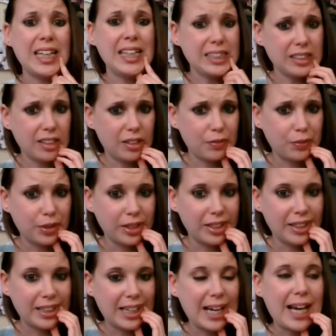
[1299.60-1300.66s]
It's a lot of
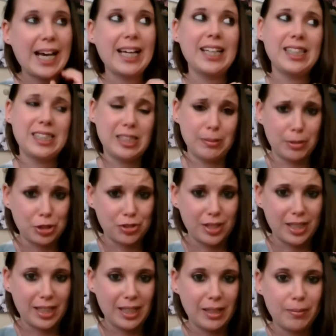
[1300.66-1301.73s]
work. I need to do my
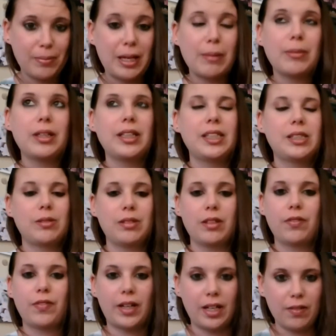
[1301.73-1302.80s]
training. I'm at least doing the
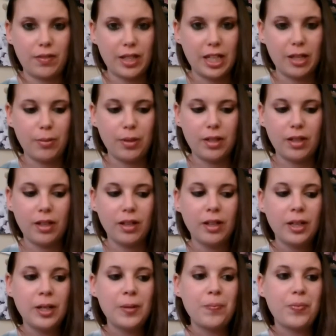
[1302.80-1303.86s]
five K with her
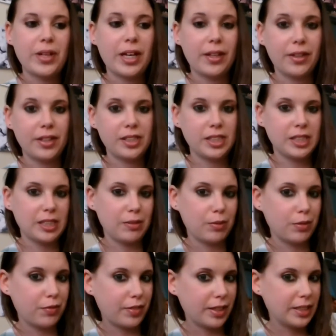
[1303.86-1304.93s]
and the Disney
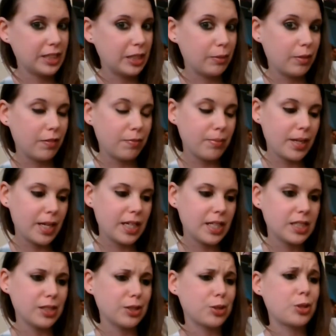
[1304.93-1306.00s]
Run friends that we've made.
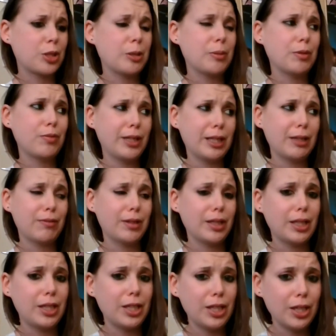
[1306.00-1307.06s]
It's going to be really,
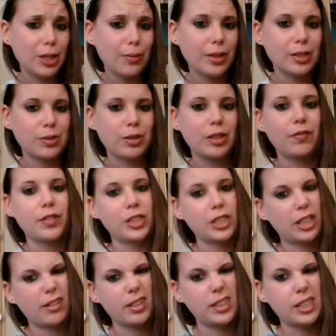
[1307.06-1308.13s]
really cute. It's running for
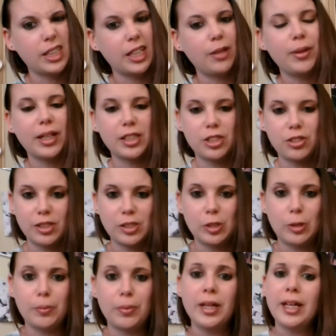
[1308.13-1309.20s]
charity. We get to dress
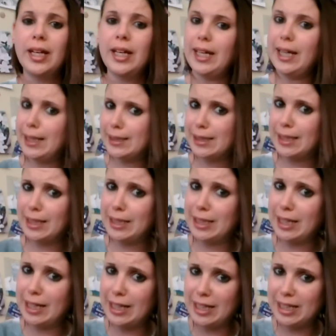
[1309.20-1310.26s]
up. Isn't
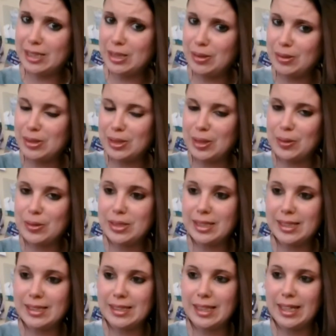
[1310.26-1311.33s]
any, any excuse to go
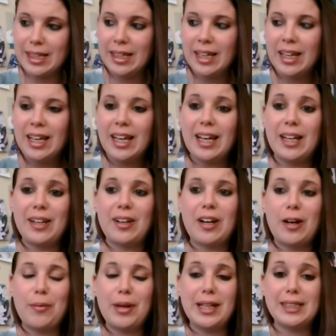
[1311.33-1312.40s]
to Disney, and I
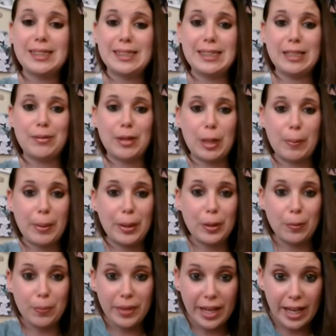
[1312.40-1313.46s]
can't wait to see what I pick
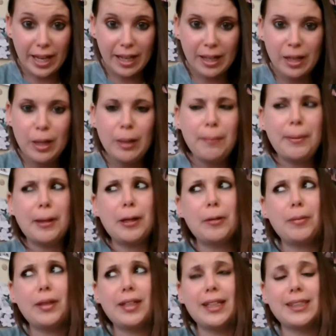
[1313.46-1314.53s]
up there.
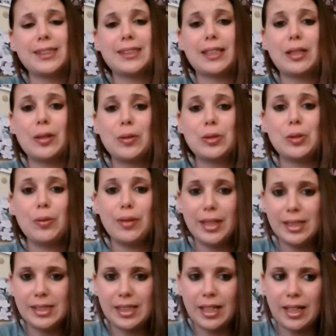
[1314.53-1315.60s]
Probably things I said no to
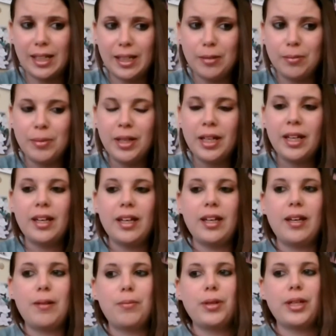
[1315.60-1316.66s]
this time,
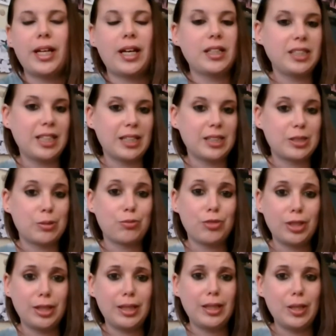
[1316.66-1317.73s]
um, but yeah, I did get some
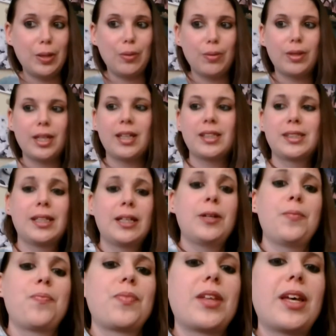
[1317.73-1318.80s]
really cute things.
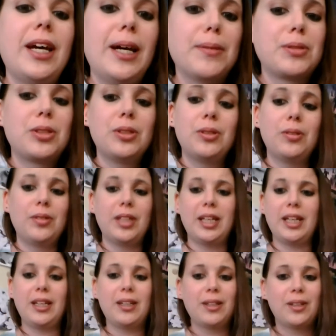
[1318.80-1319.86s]
I
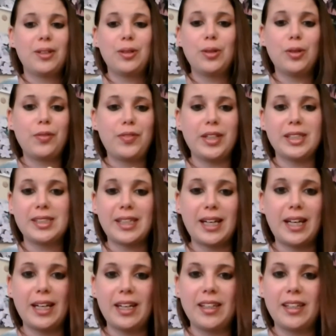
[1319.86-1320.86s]
absolutely love this guy.